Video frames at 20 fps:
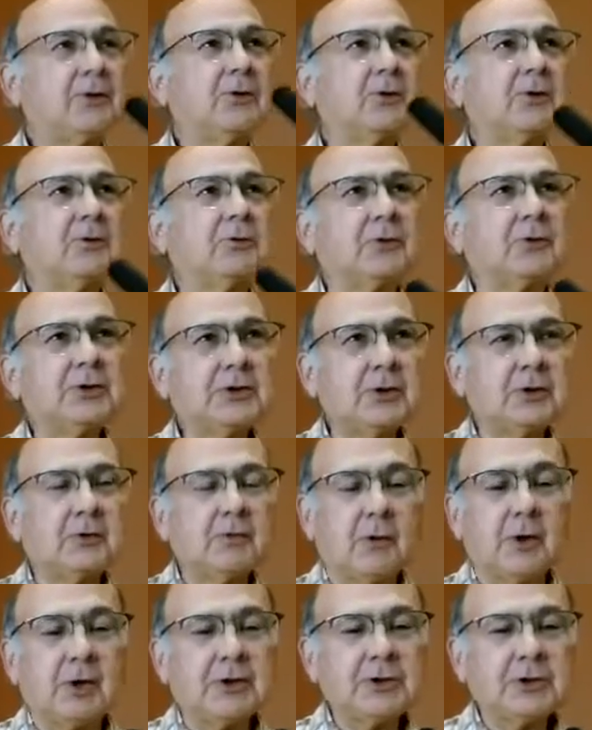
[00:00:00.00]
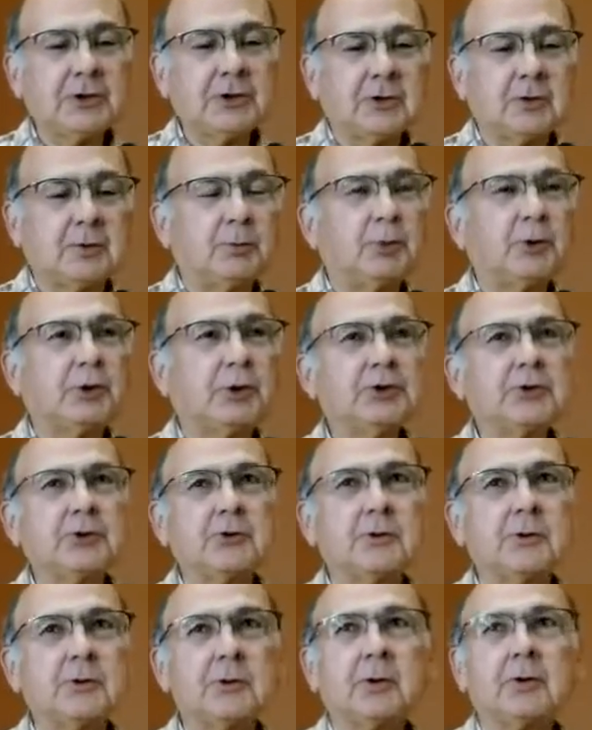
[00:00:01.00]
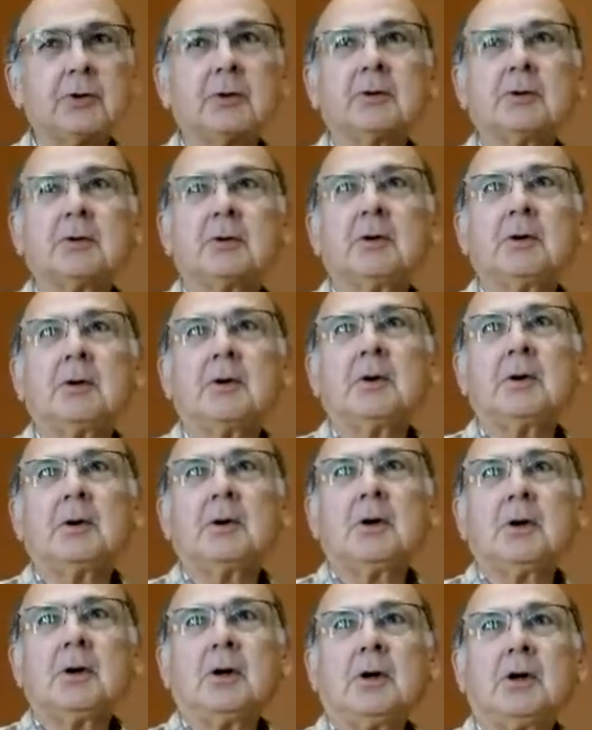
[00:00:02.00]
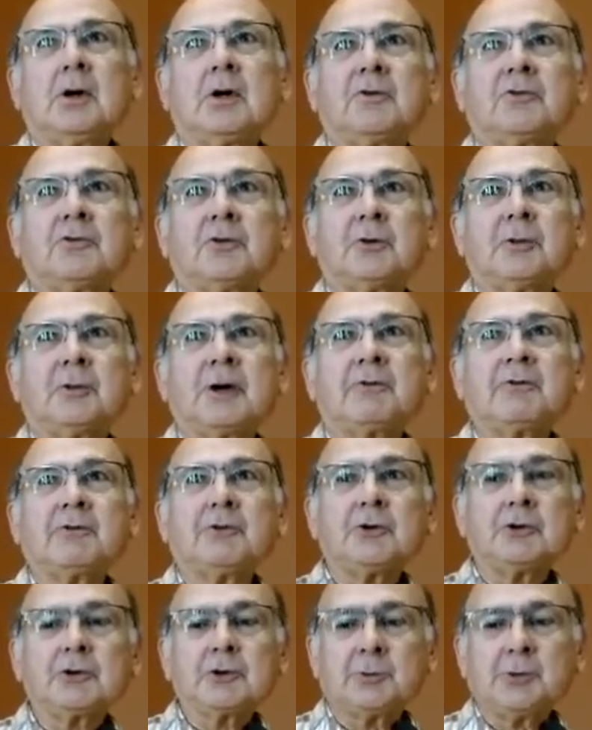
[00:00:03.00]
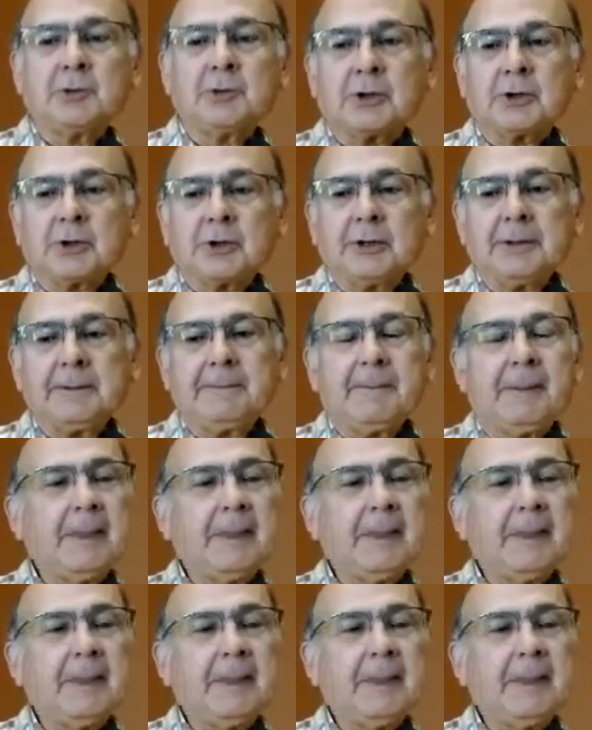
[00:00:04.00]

University of Washington bookstore uh, for my first book.